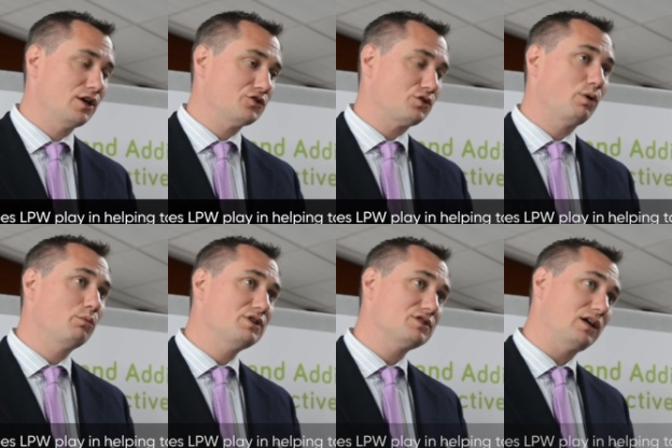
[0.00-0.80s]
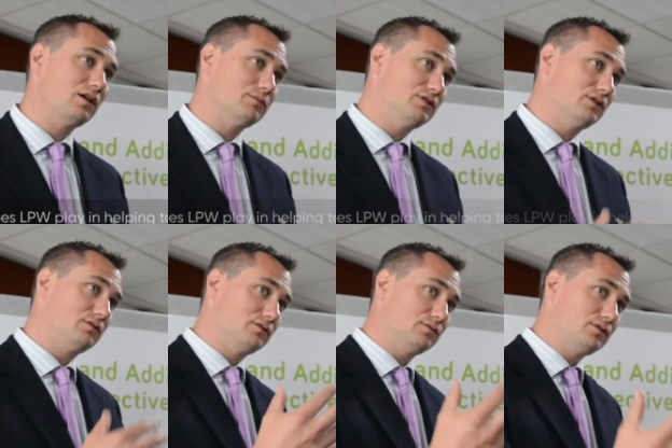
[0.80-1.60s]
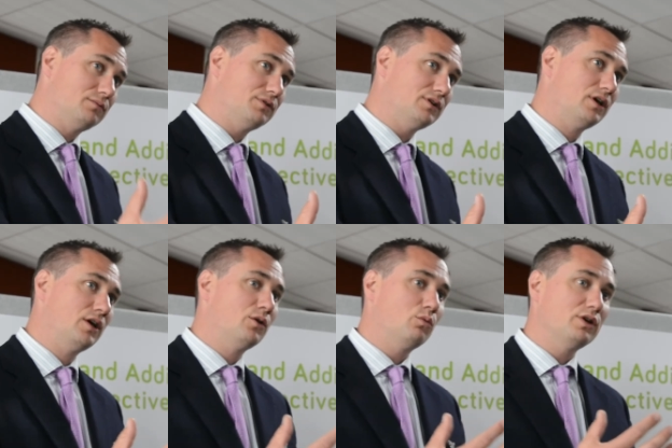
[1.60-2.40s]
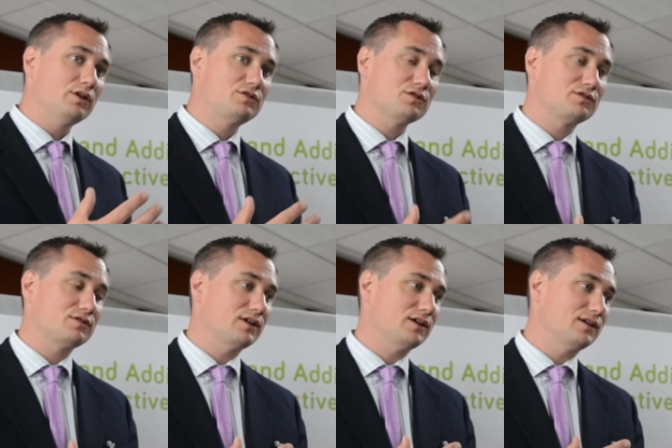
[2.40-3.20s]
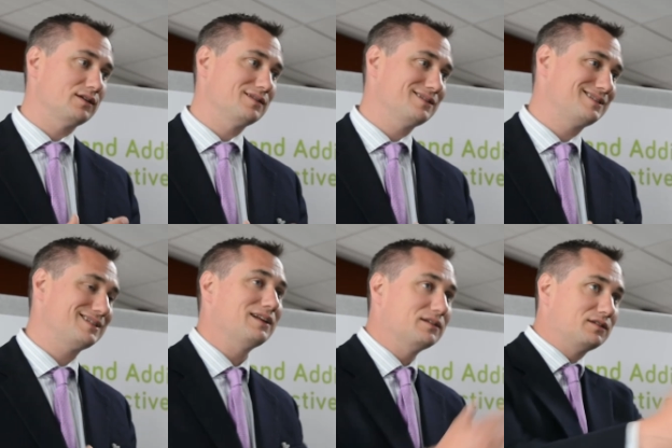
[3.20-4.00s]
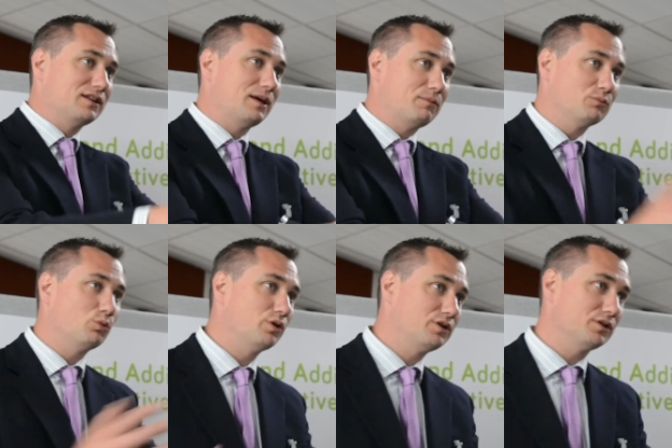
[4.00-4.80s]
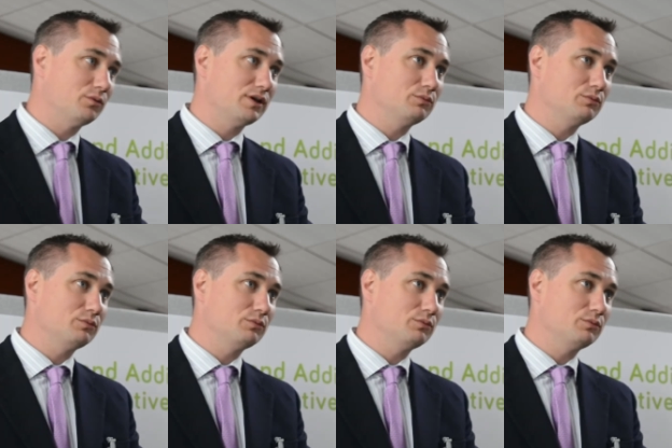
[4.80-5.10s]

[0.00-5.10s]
So when we sell our material to a company, we're not just uh, selling to them and walking away.